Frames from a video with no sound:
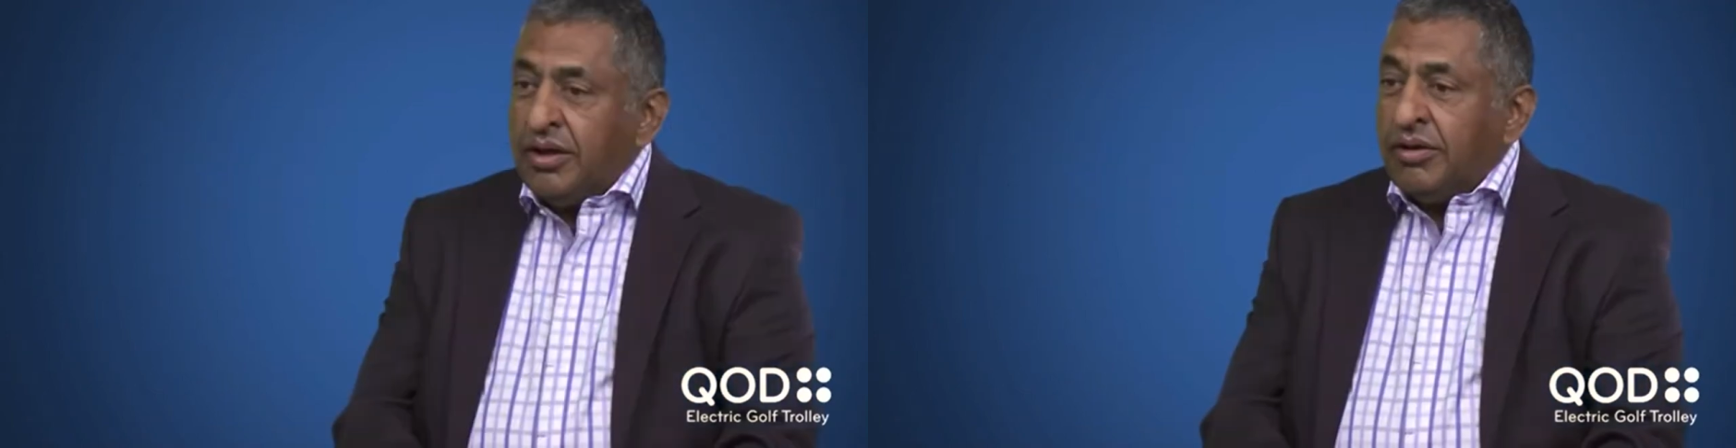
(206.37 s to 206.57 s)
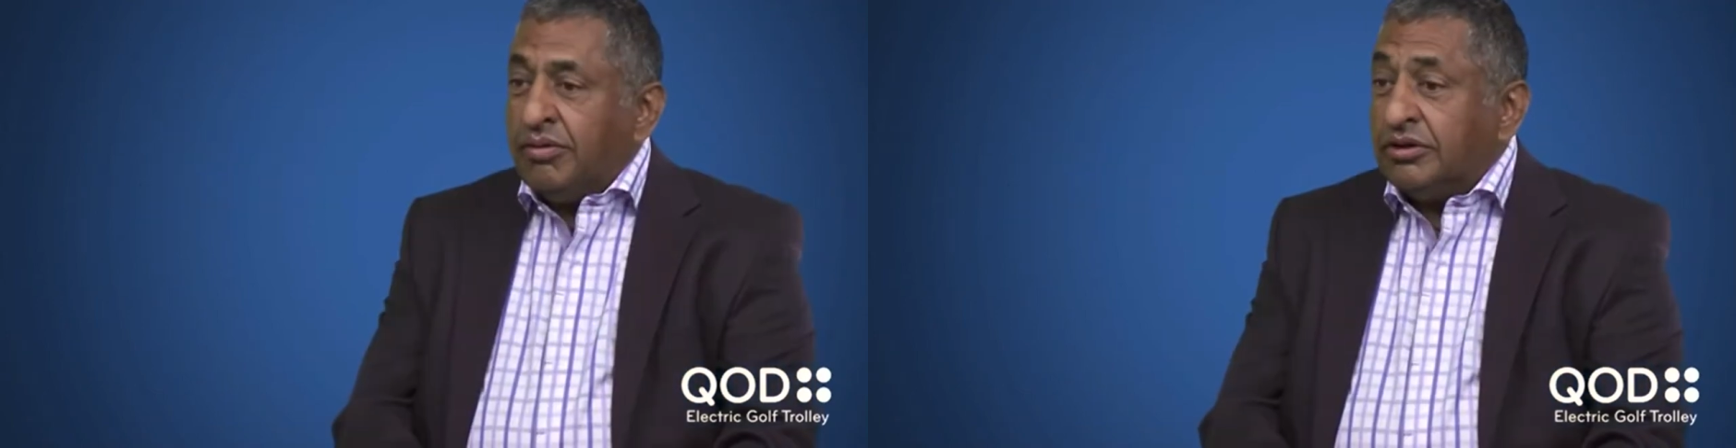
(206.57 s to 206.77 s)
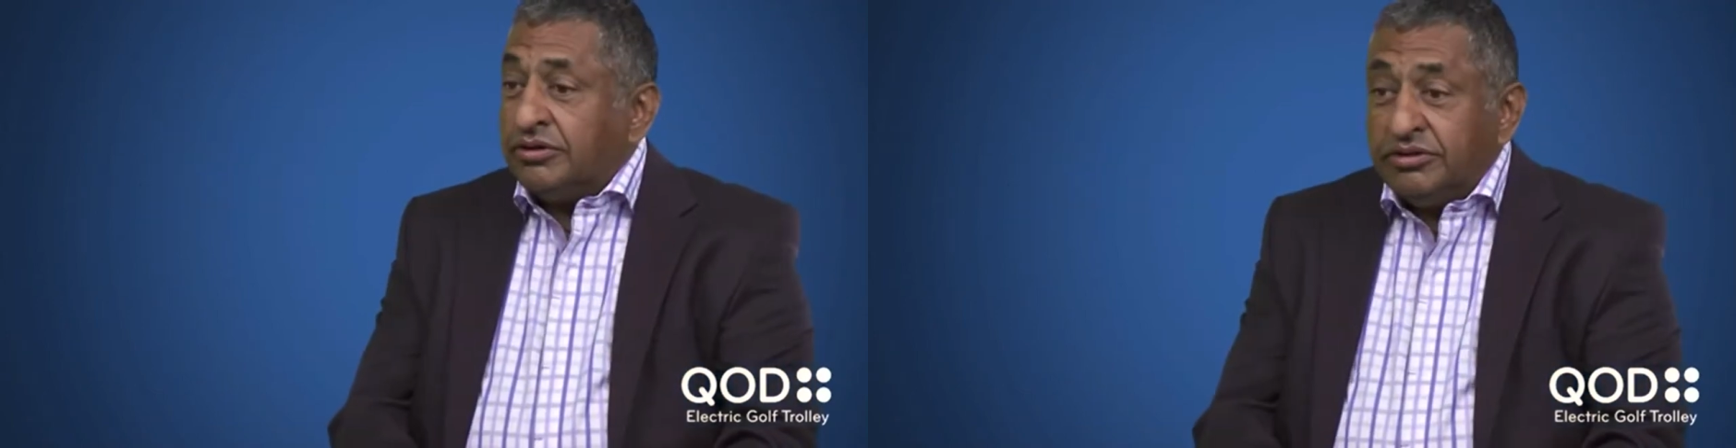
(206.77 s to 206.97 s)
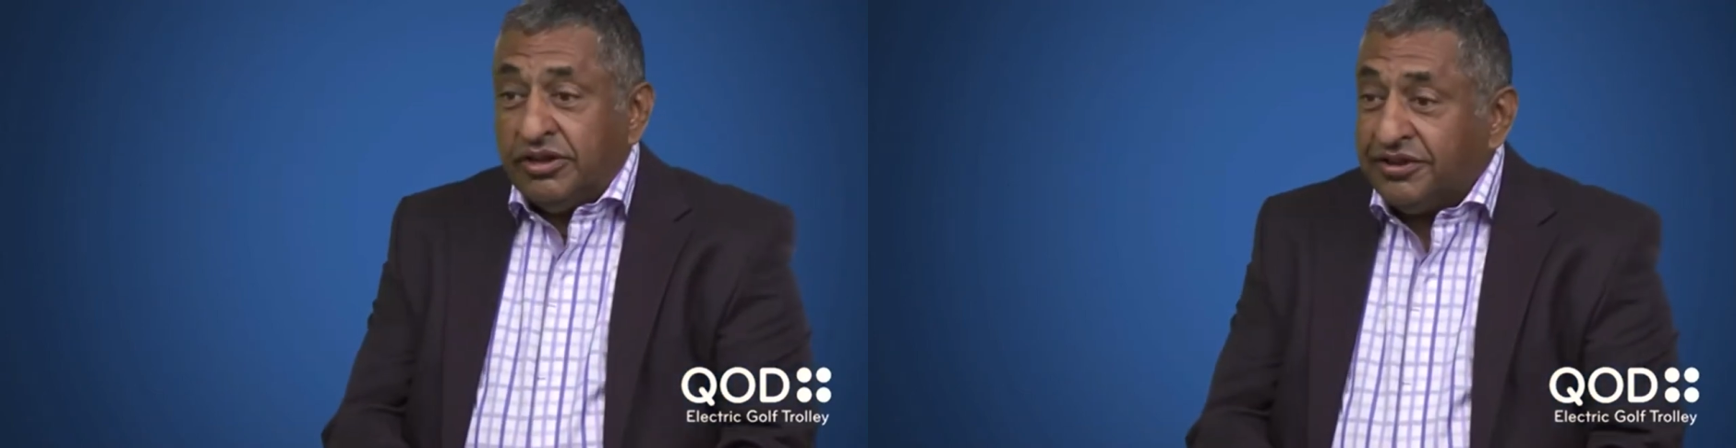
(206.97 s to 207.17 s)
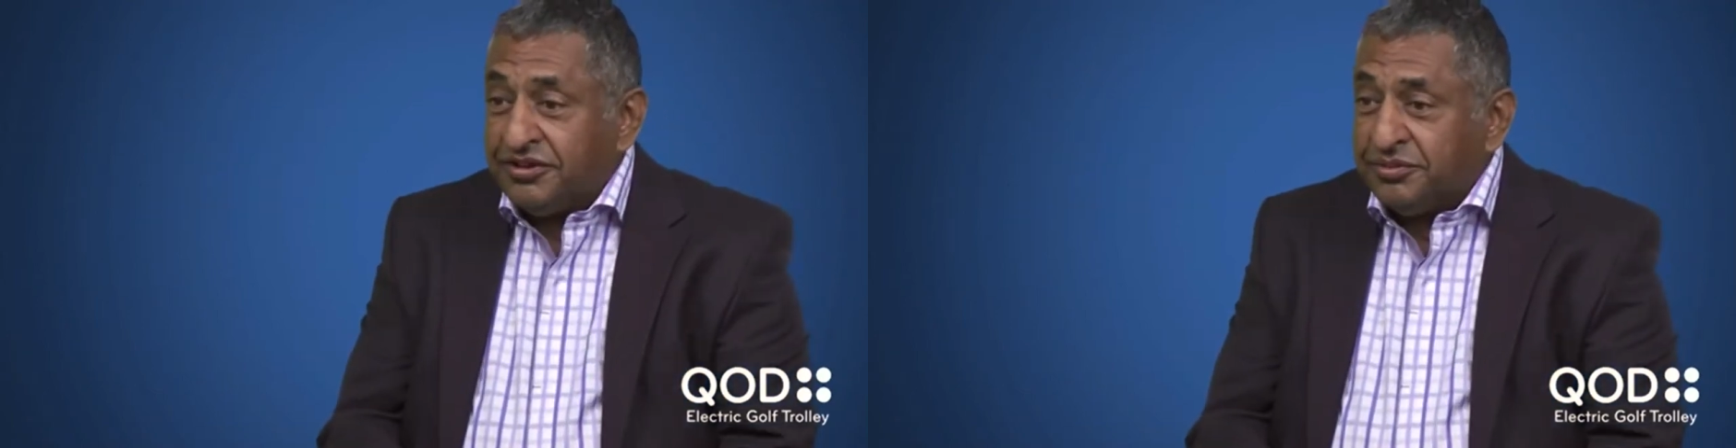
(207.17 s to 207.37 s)
Well, good
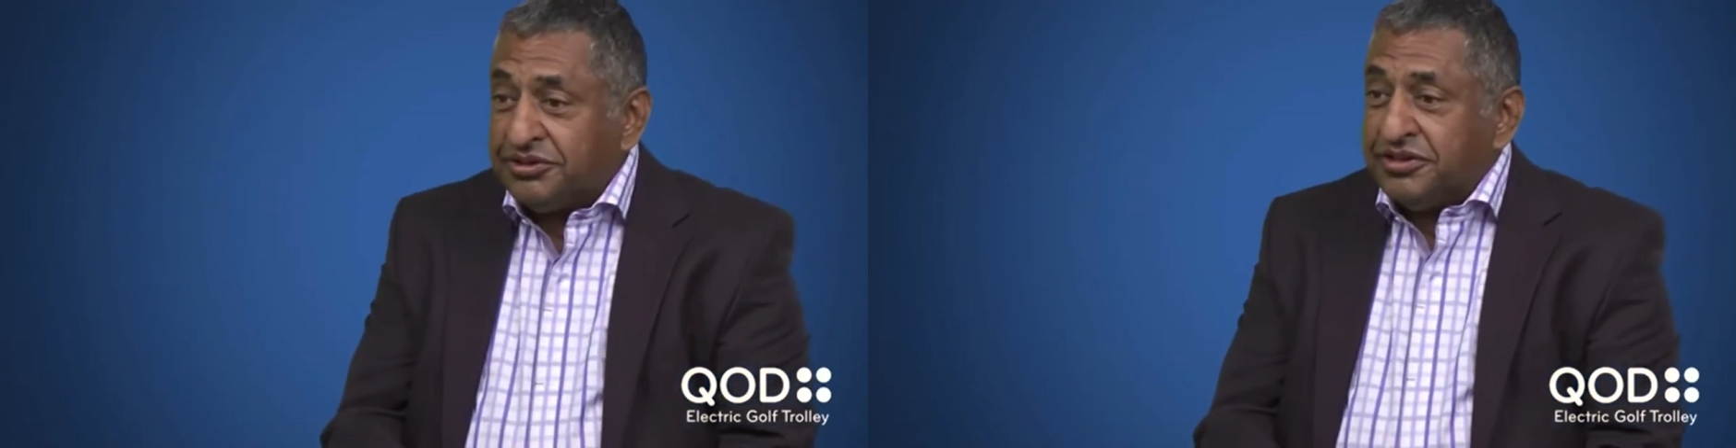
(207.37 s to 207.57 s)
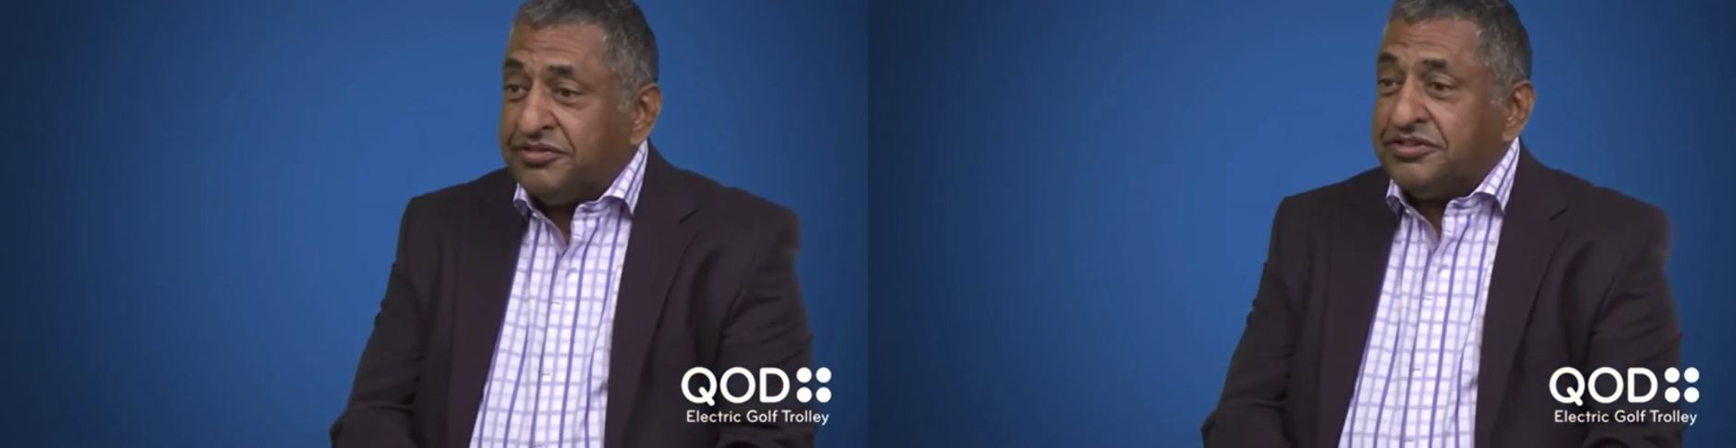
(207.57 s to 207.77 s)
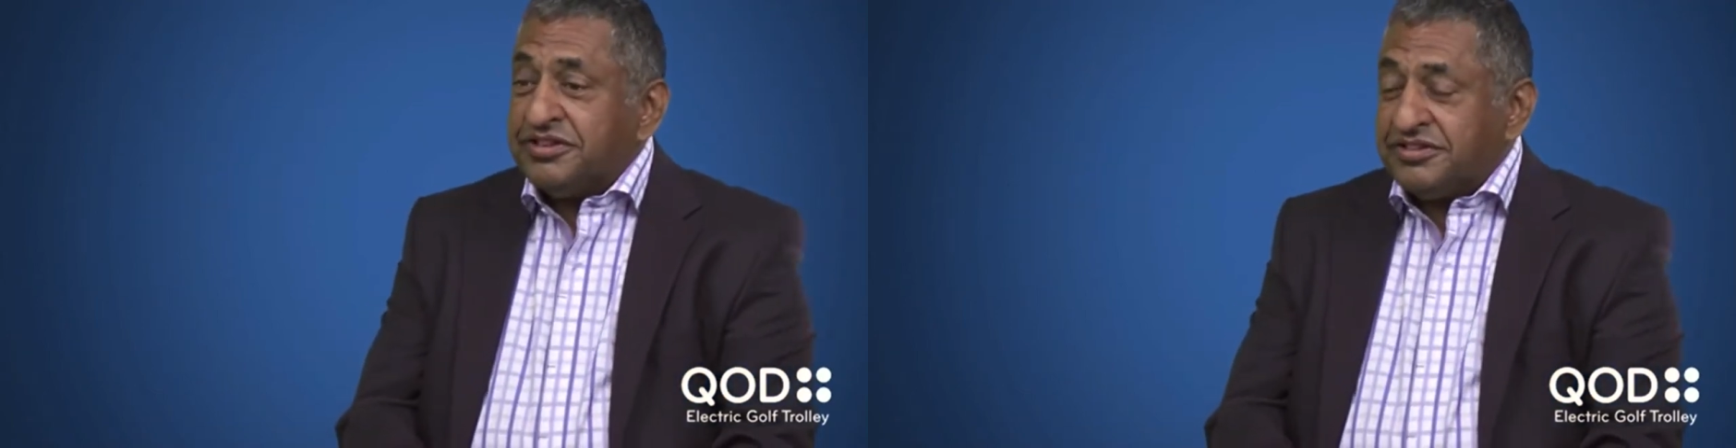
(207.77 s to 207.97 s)
customer service